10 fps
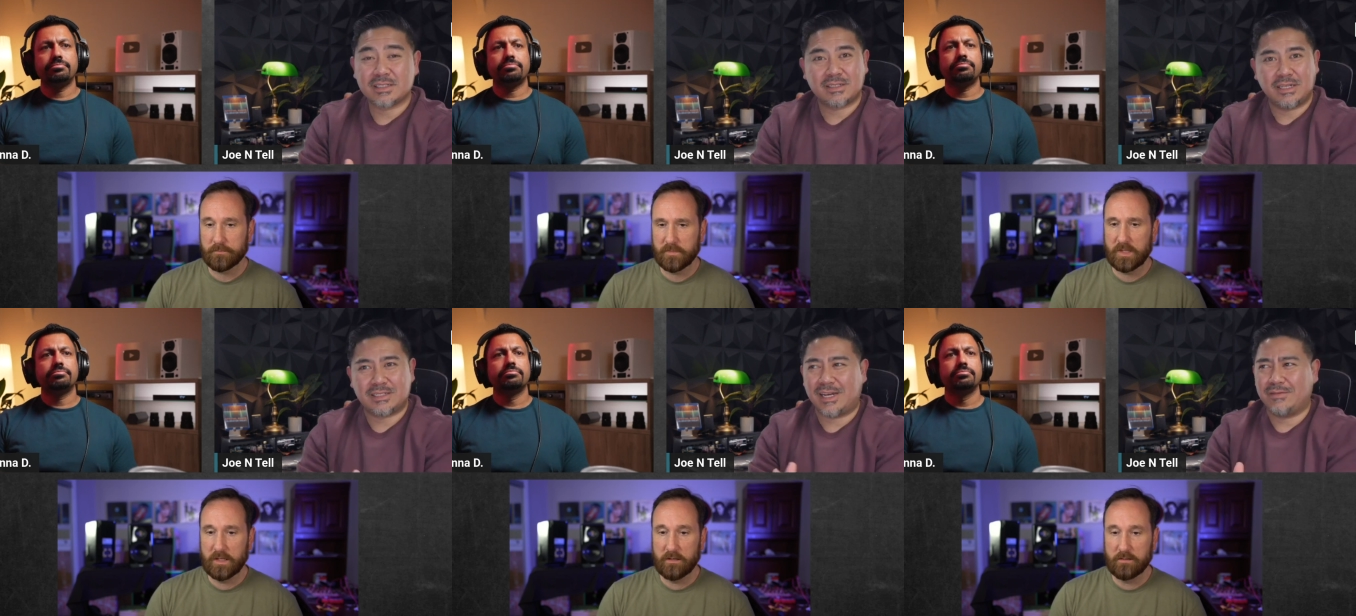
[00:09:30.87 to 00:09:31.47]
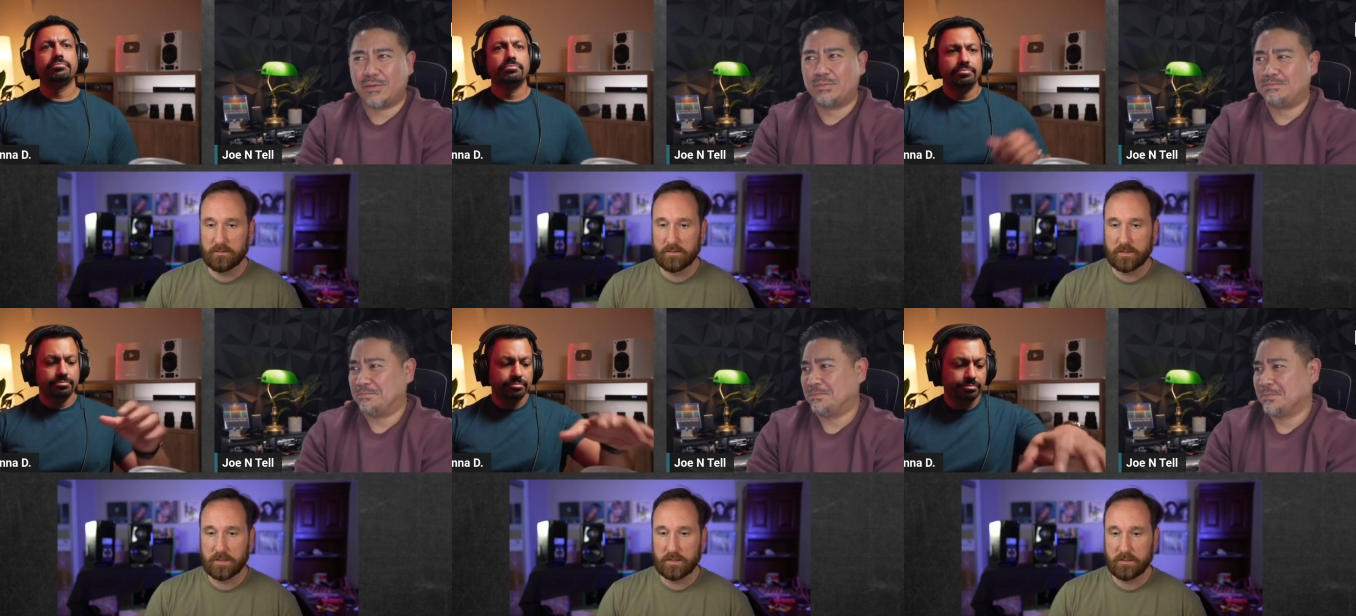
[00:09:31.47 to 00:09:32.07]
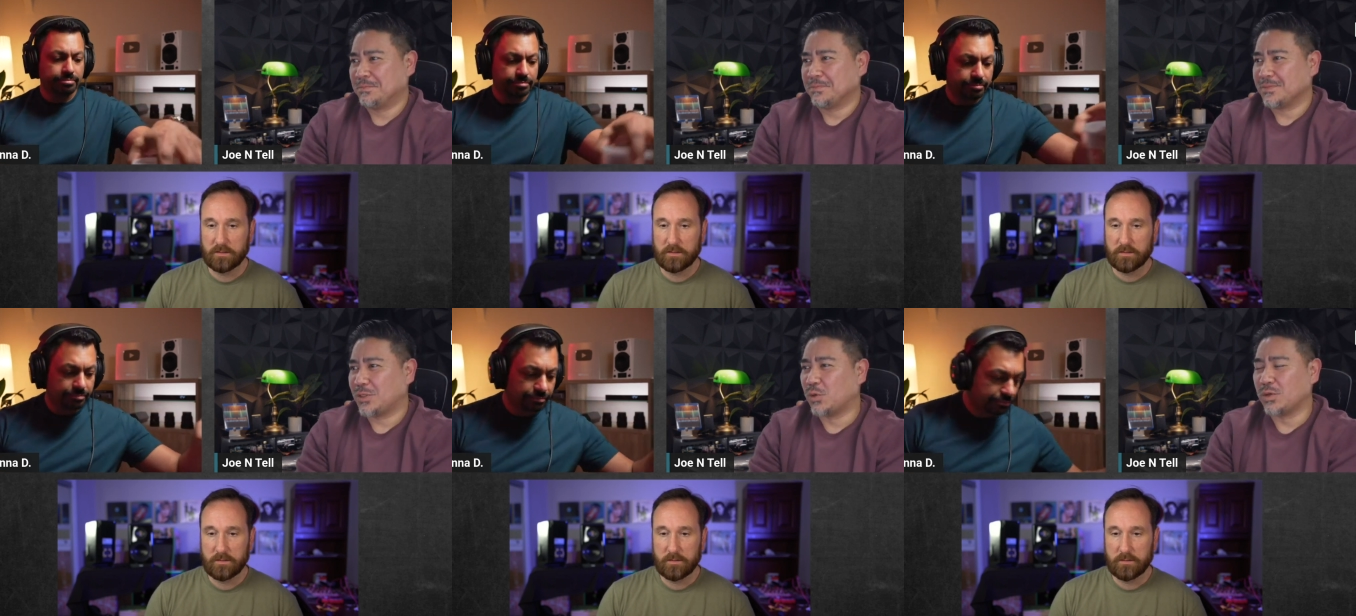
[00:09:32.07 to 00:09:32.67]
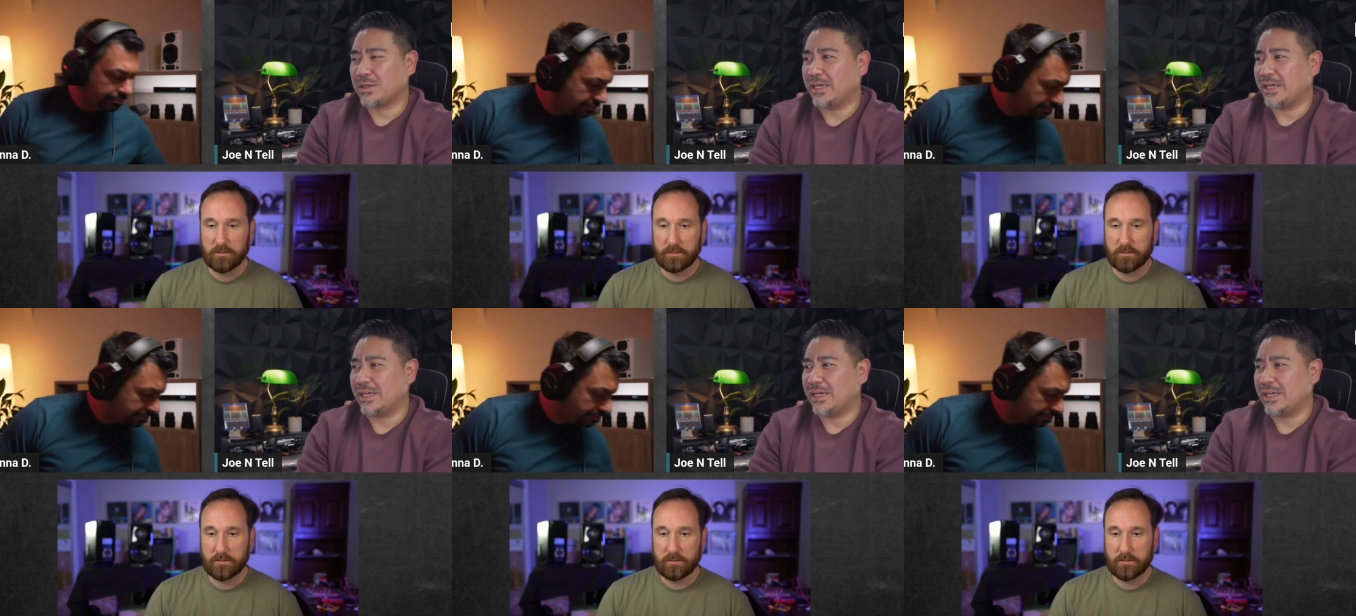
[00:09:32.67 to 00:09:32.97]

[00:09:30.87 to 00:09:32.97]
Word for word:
Speaker 1: it's kind of a cool thing.